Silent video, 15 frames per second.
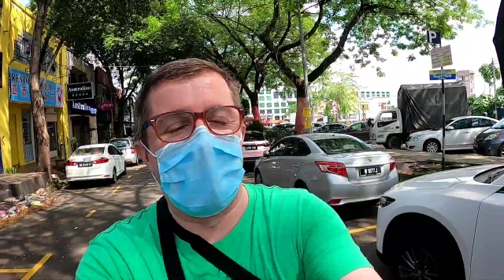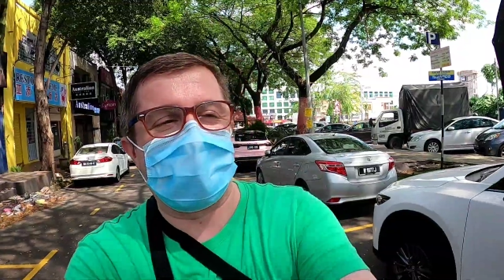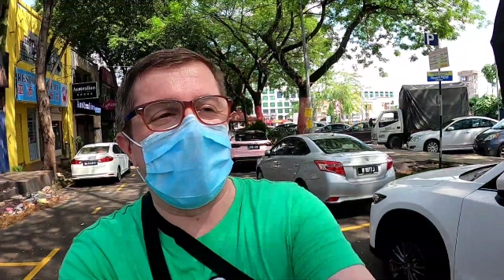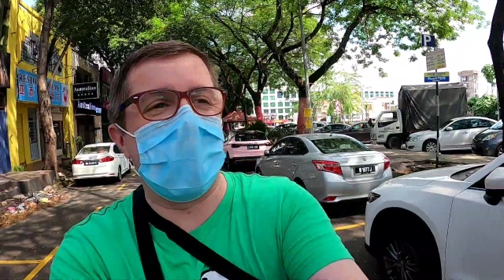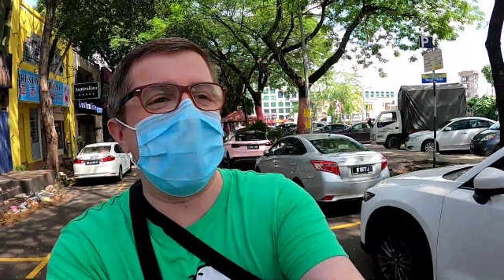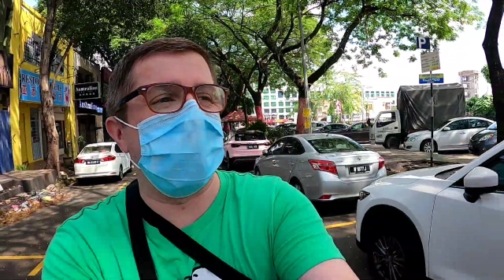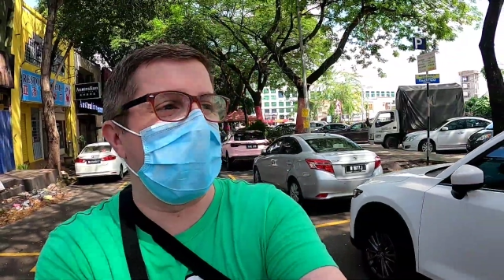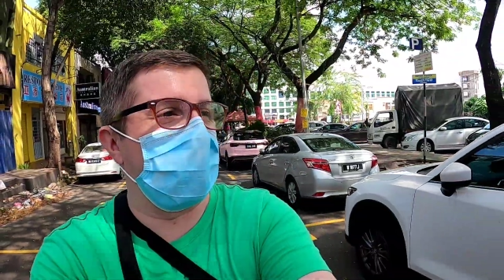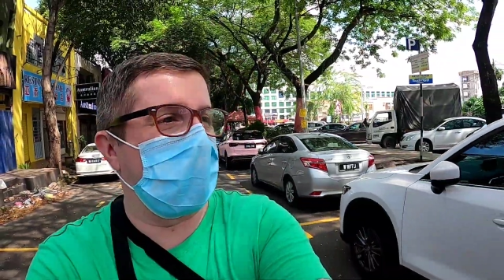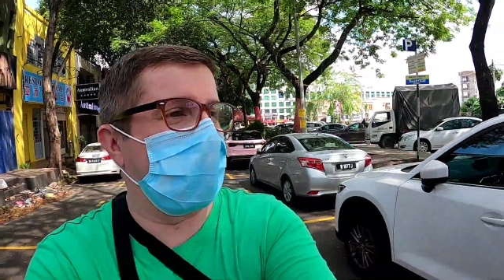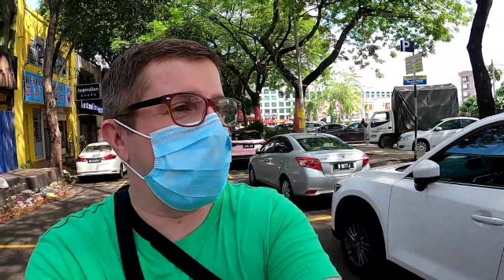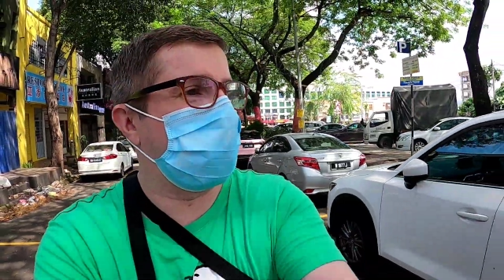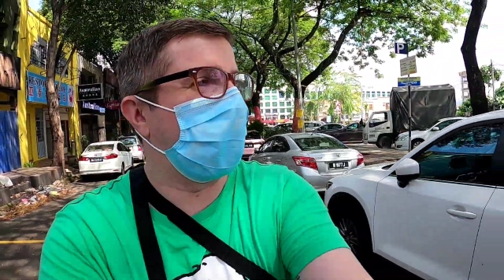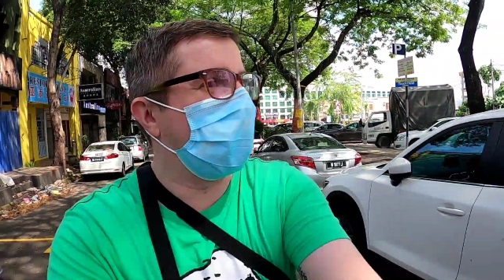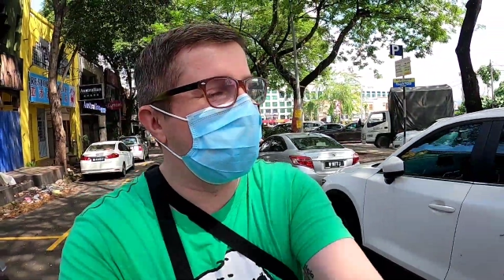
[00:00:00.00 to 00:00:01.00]
but anyway, what
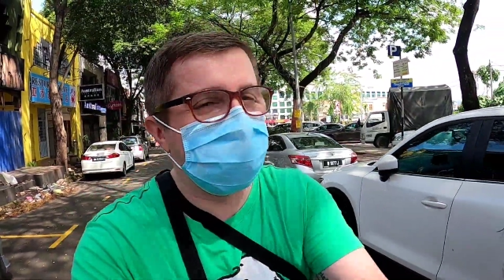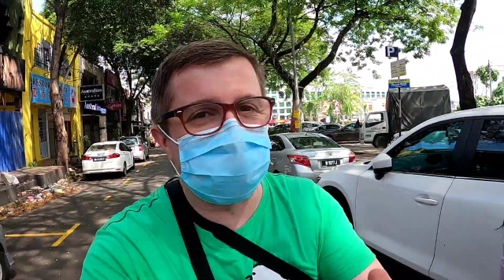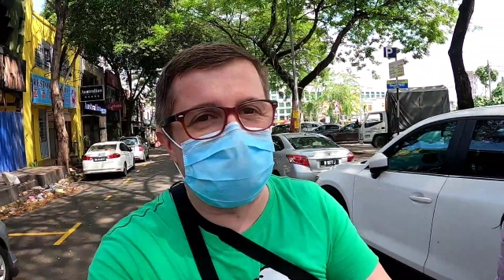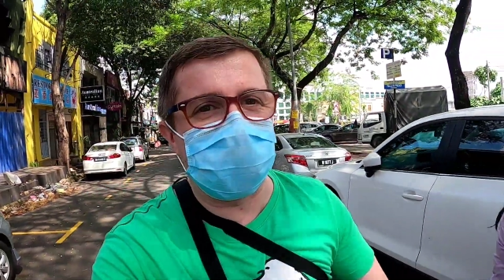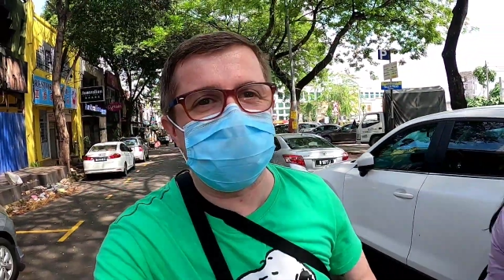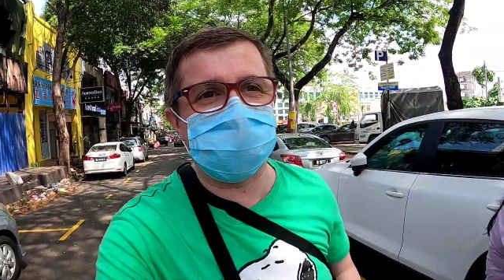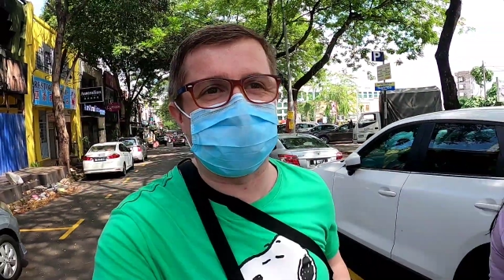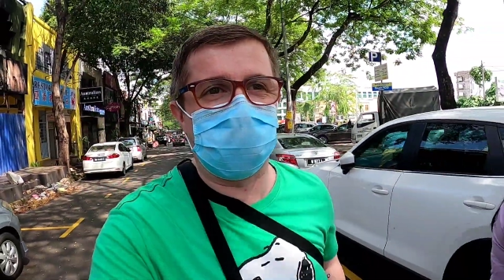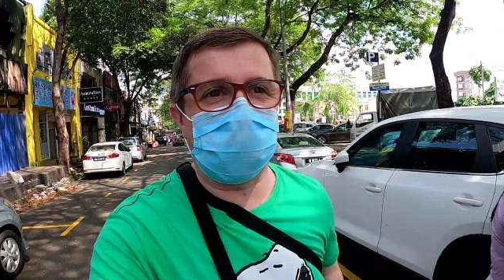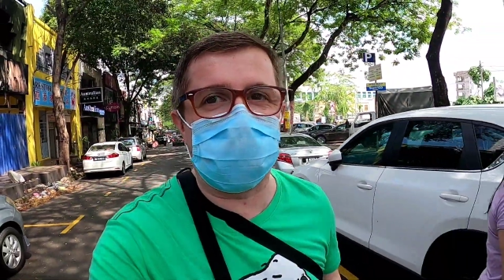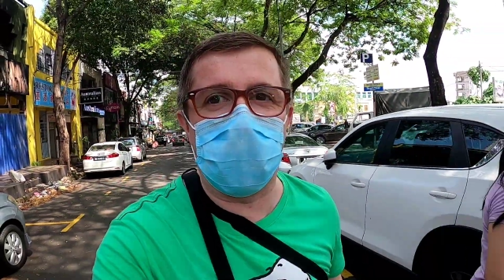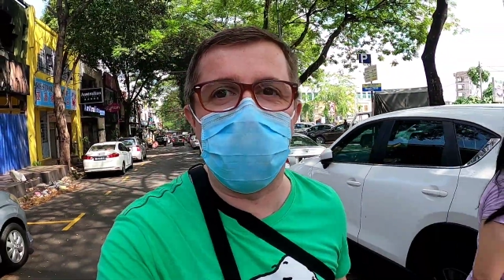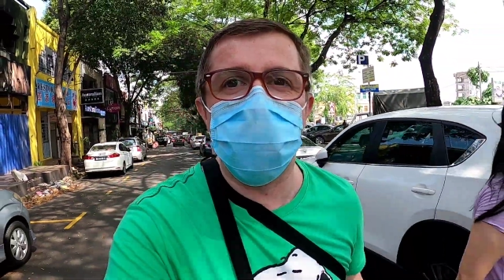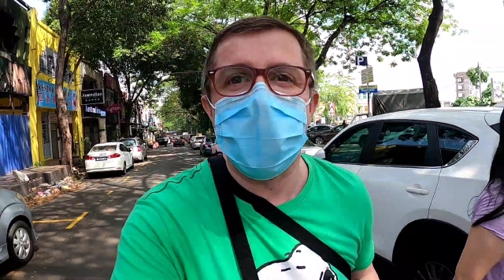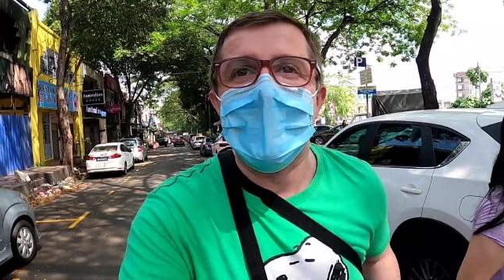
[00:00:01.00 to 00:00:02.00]
I'm trying to say is like,
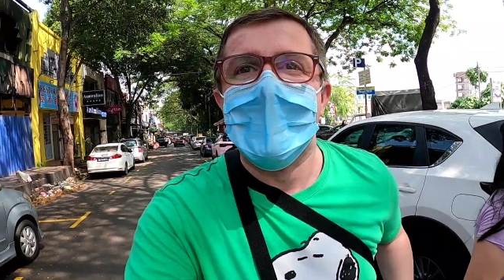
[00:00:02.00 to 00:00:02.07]
um,